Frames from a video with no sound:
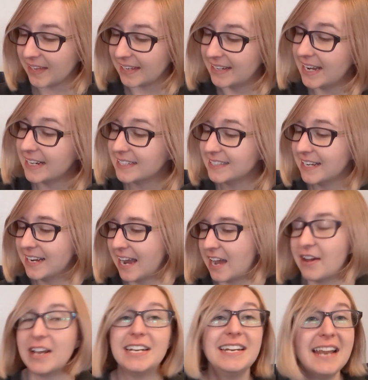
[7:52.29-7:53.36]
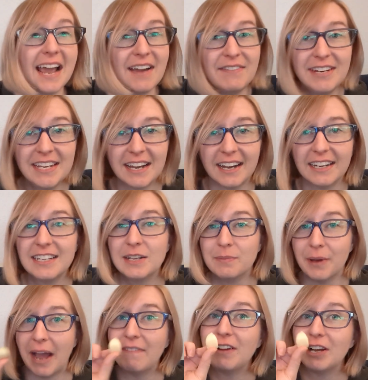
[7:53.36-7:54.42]
Next I have, I didn't have any onion,
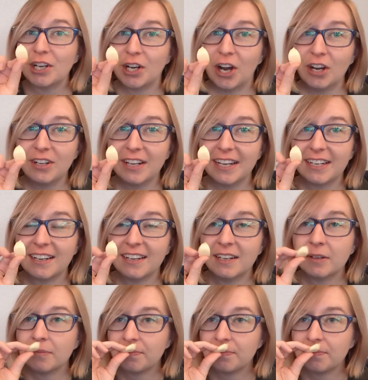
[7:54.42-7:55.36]
but I've got garlic.